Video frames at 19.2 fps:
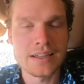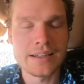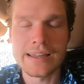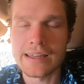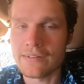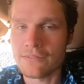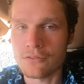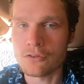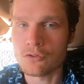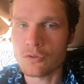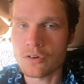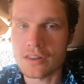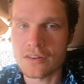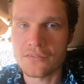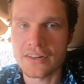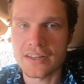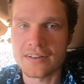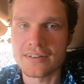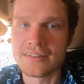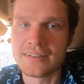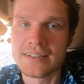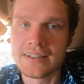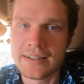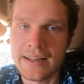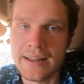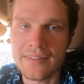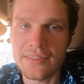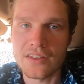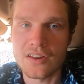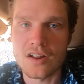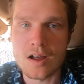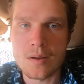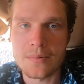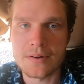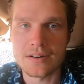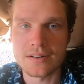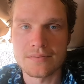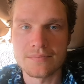If you enjoyed the video, hit the like
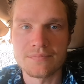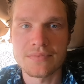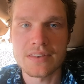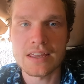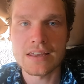button.